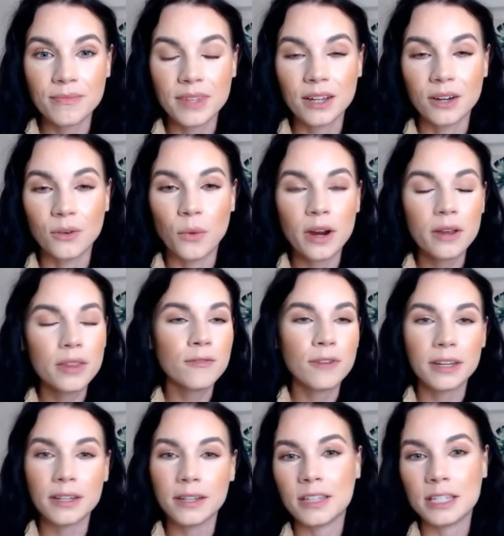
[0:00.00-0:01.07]
Where are they
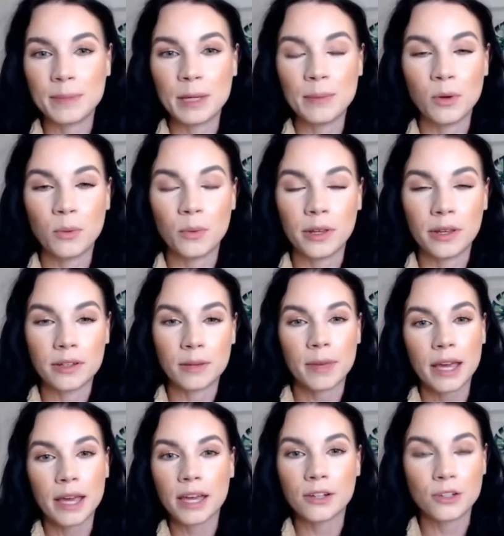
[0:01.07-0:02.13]
finding these people willing to
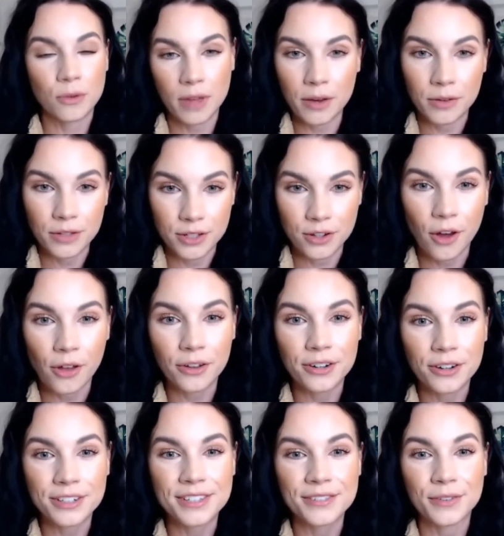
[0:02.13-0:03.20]
pay
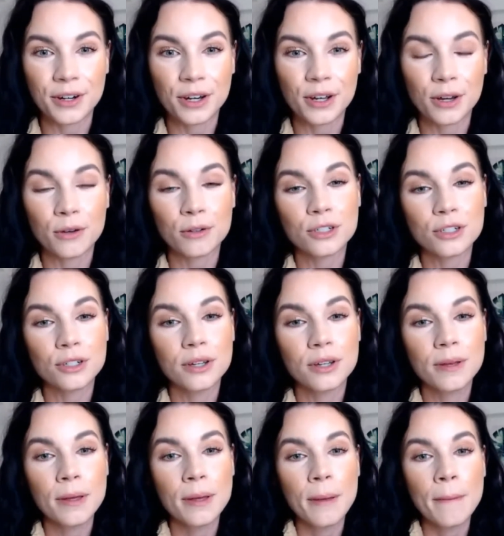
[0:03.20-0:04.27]
$2,000 for a coach?
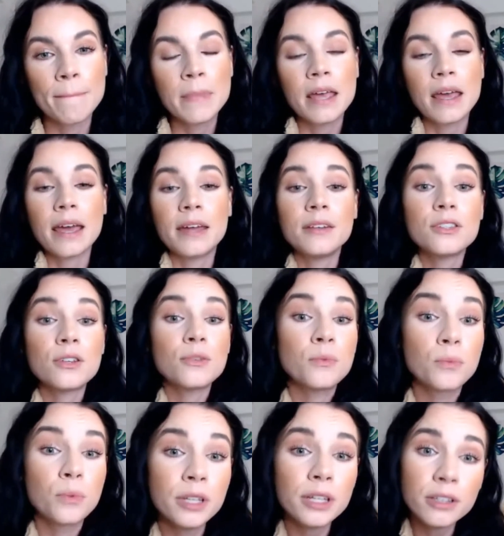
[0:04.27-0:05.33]
And it's a
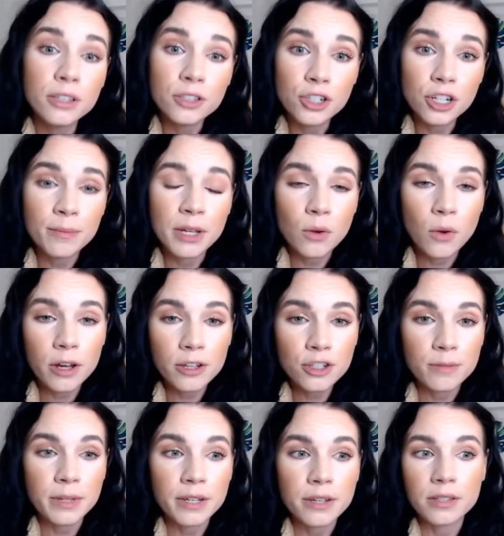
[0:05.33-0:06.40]
really legitimate
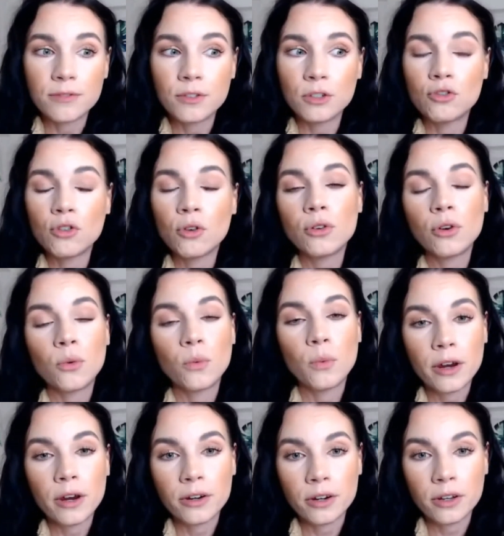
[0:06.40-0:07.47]
question, because if you don't know
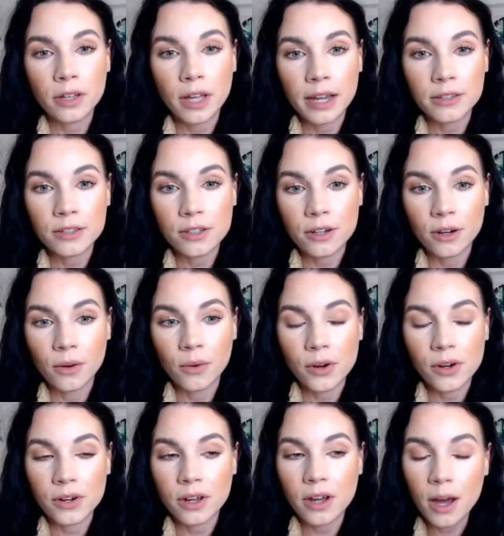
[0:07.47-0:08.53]
where your clients are
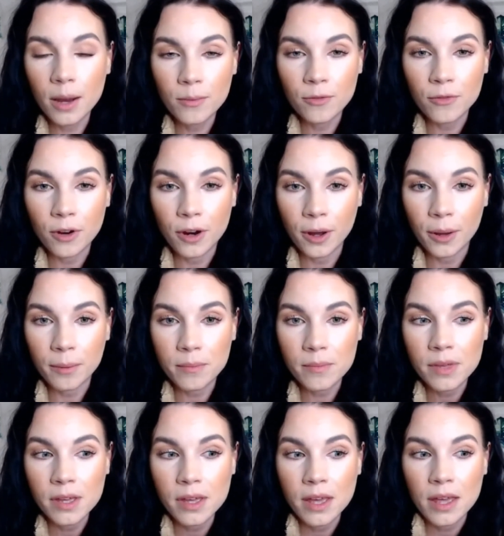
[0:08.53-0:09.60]
going to come
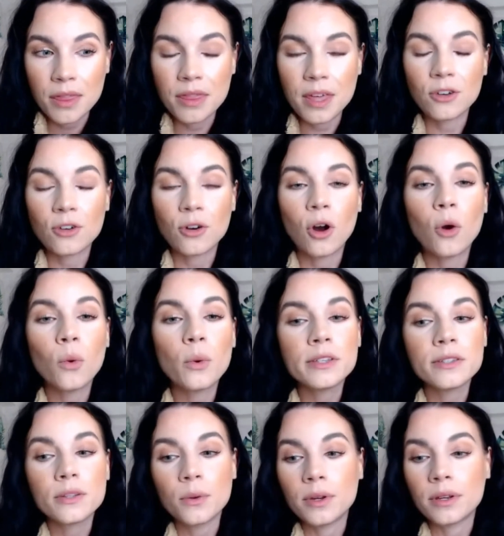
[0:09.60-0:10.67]
from, then you're
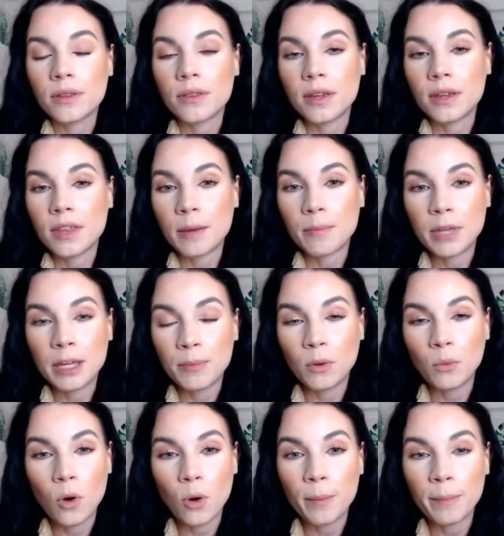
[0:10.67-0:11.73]
always going to think that
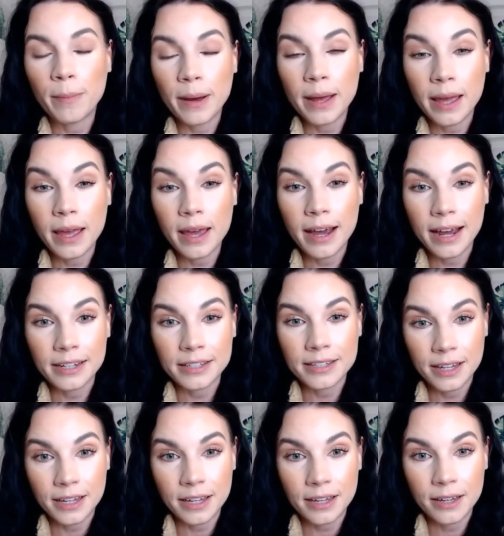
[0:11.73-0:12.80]
people won't pay high
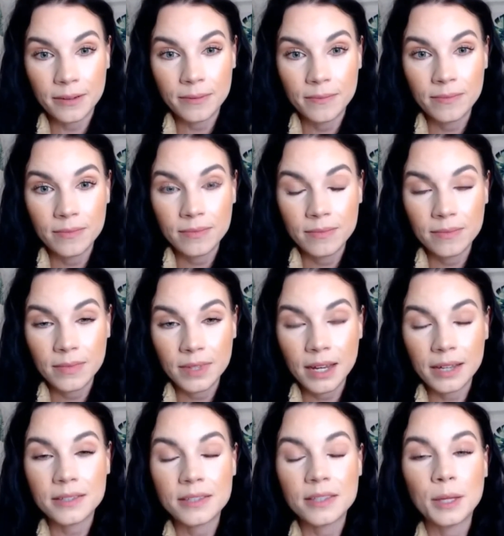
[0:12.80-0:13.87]
ticket.
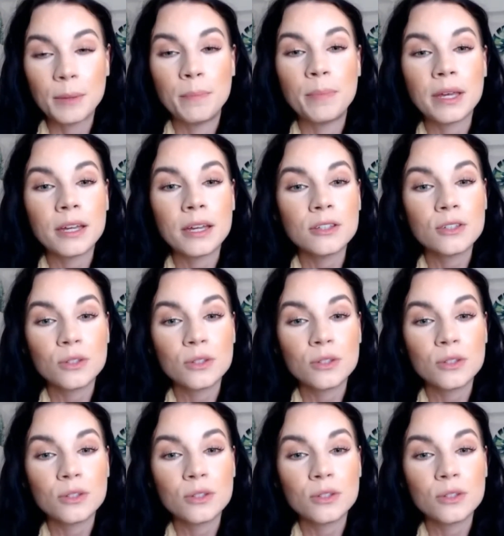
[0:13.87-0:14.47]
It's the biggest